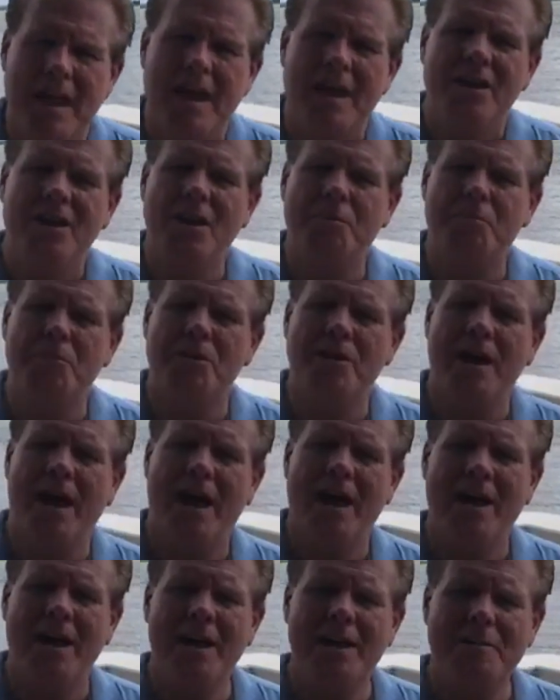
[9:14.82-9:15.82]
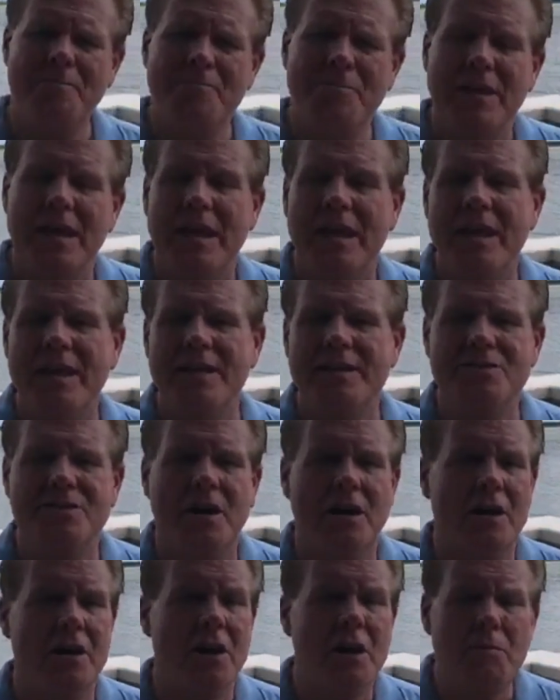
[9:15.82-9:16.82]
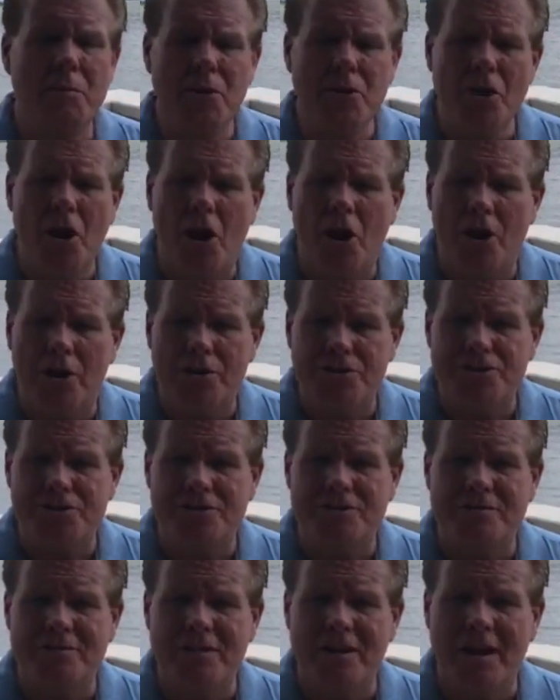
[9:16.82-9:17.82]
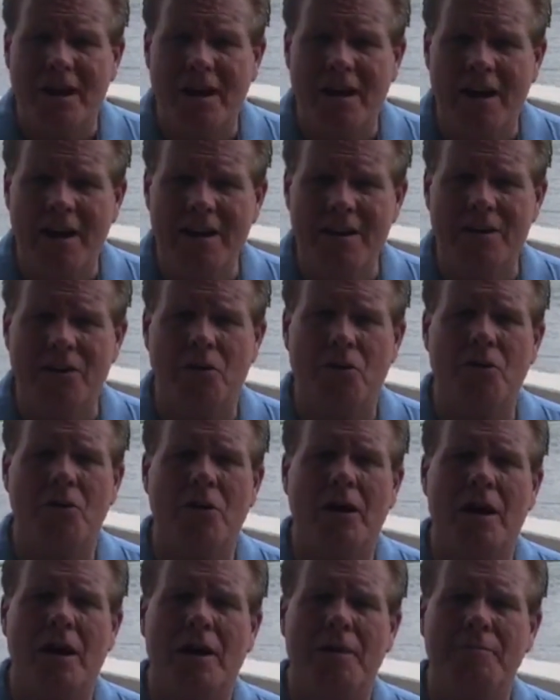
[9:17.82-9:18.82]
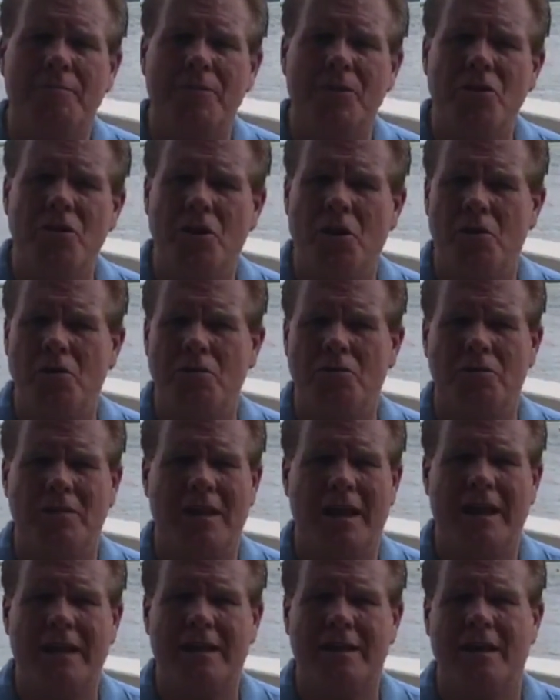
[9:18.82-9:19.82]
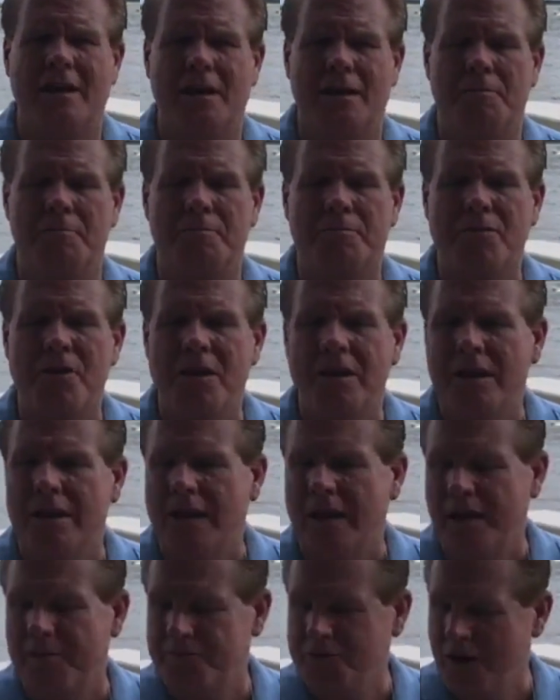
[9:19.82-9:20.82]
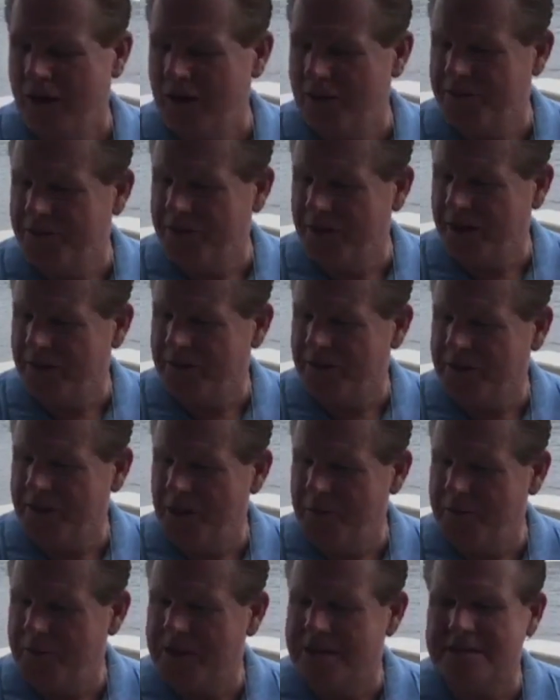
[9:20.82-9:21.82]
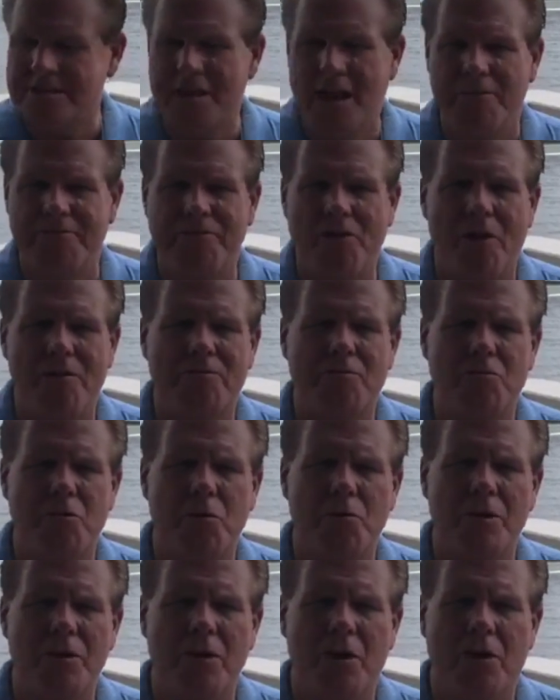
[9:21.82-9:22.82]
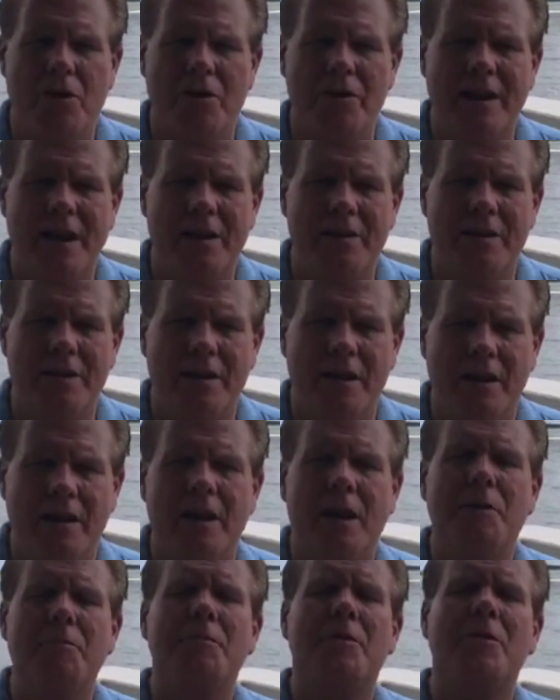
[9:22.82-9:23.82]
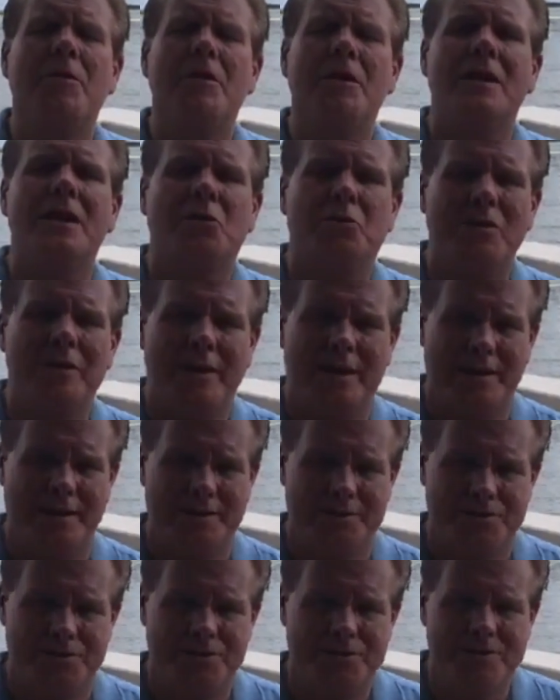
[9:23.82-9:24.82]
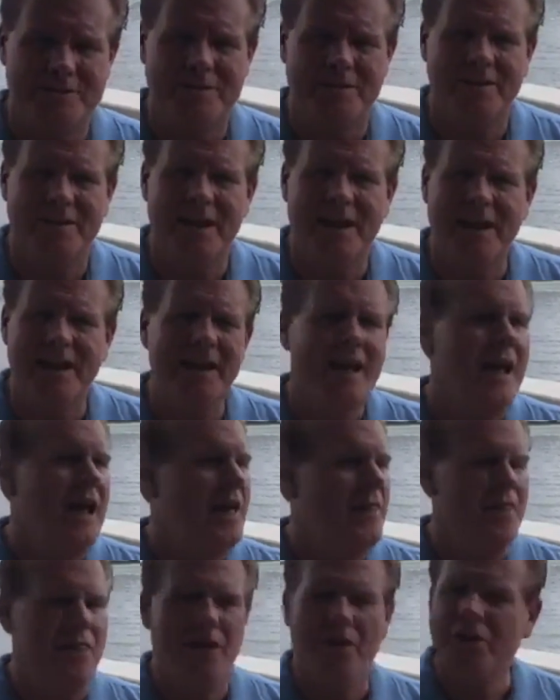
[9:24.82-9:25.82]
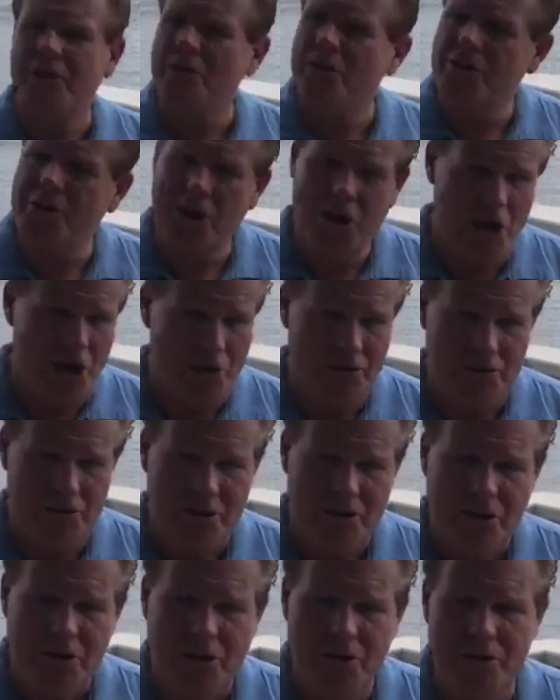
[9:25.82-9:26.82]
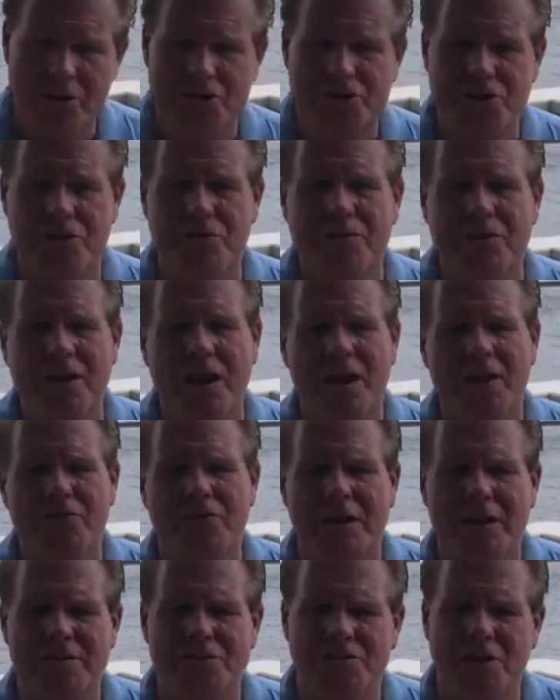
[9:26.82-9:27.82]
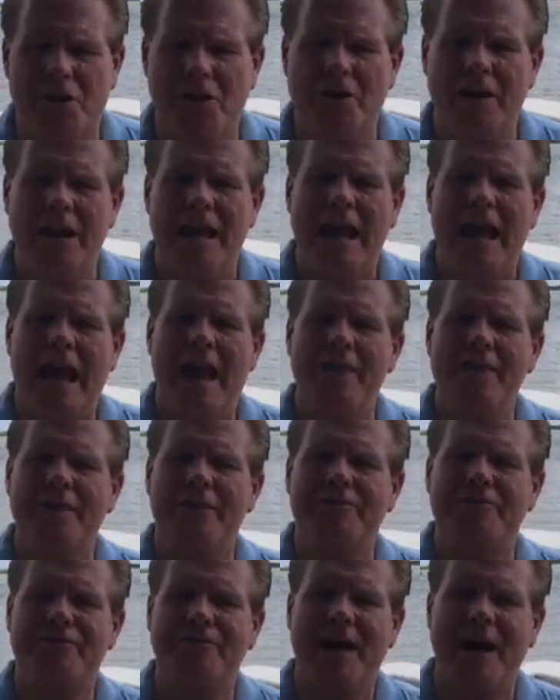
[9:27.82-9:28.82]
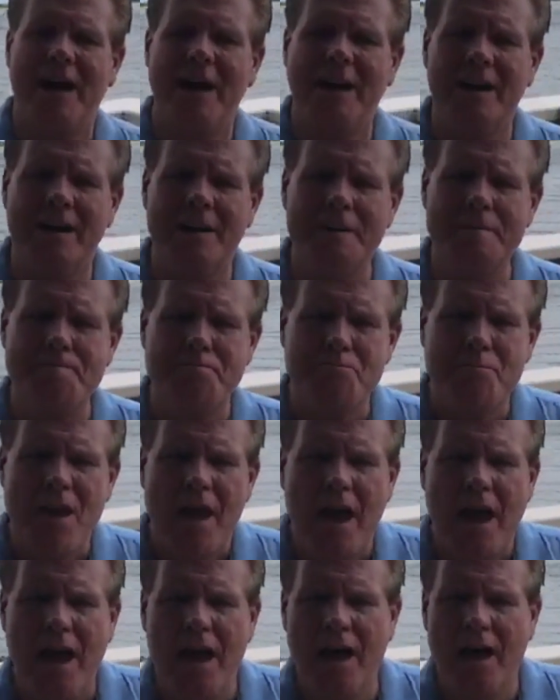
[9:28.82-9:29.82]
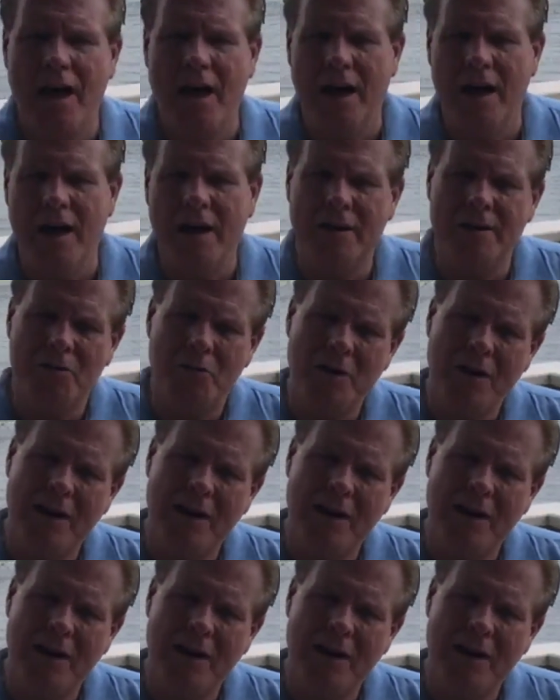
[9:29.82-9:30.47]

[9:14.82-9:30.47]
Number nine is uh, lumber yards, all right, or um, you know, like um, I'm trying to think of the company that's not far from where we are down in uh, Lumber Liquidators. Okay, they're going to know who the general contractors are and then finally, uh, what